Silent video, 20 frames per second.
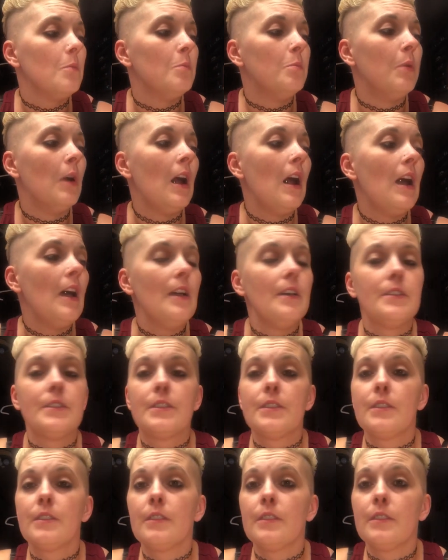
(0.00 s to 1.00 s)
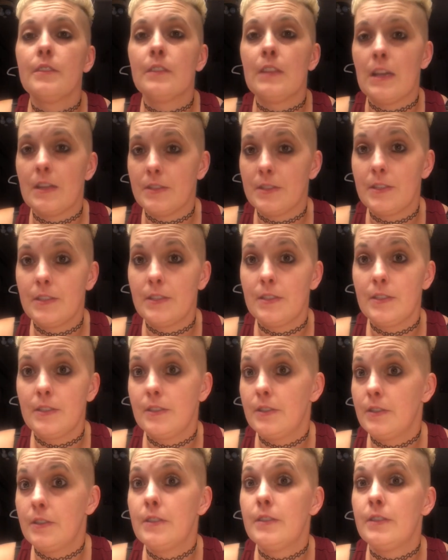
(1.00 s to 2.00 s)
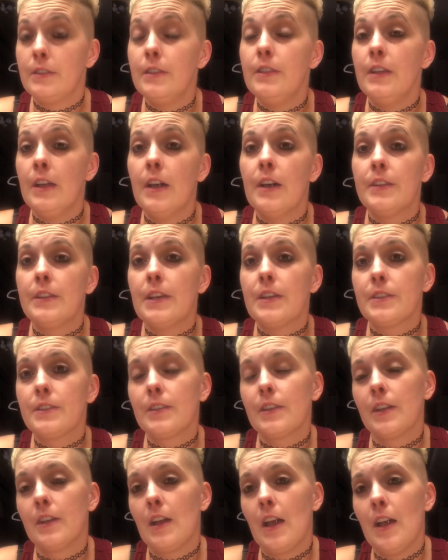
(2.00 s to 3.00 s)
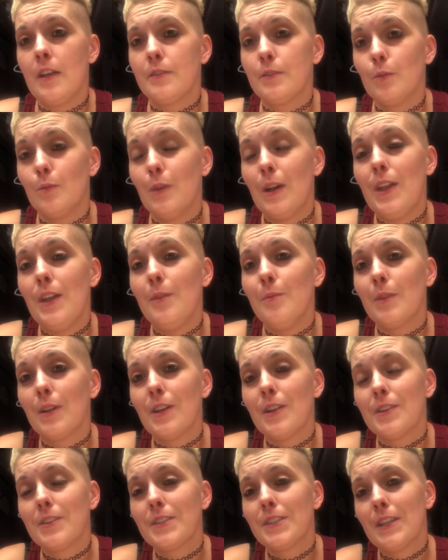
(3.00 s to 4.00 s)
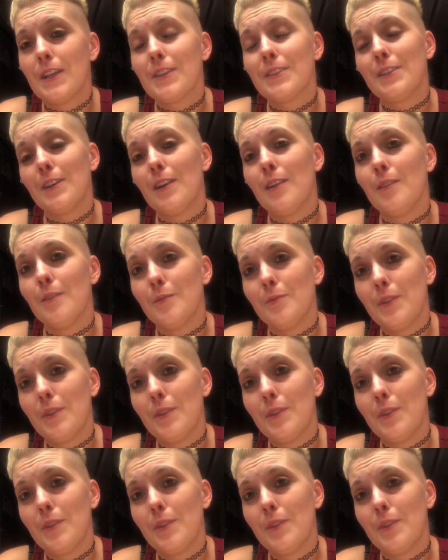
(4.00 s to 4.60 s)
But that's gonna have to wait because that's a whole